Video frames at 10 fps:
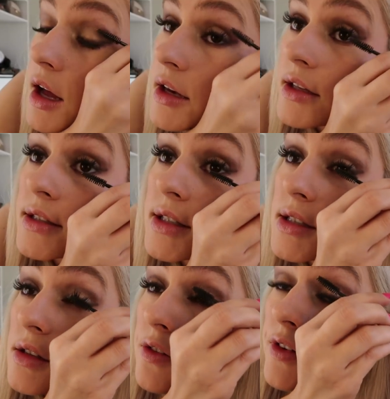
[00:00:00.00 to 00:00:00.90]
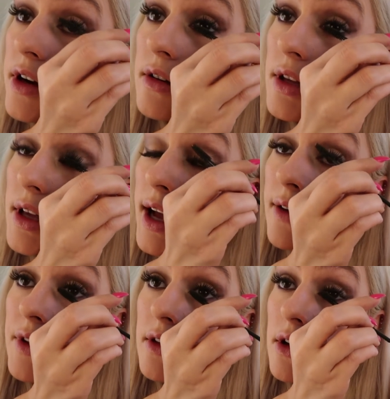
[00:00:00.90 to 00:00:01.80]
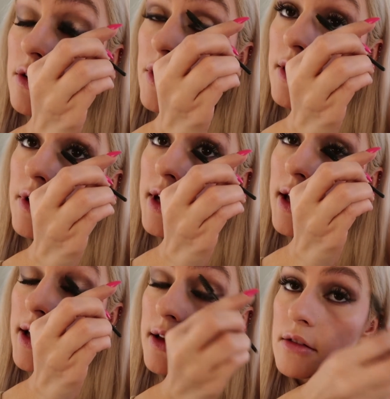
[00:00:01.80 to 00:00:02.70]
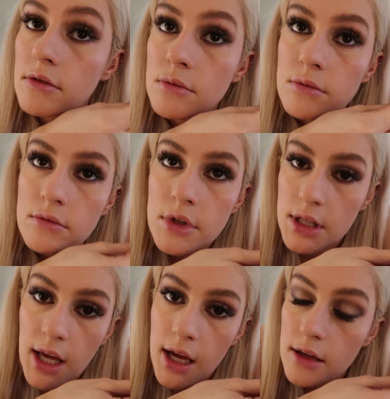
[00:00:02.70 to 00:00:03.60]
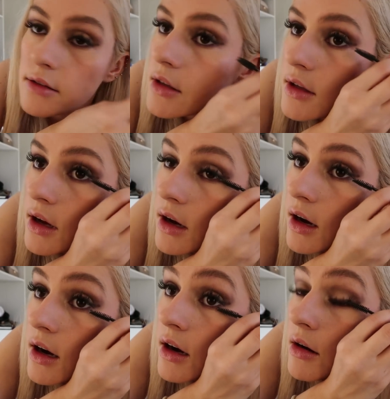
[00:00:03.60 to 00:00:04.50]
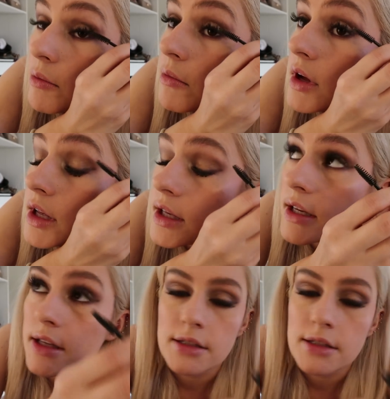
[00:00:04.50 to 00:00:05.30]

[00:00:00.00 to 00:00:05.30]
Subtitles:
And is this a fairly heavy look for every day? Well, yeah. It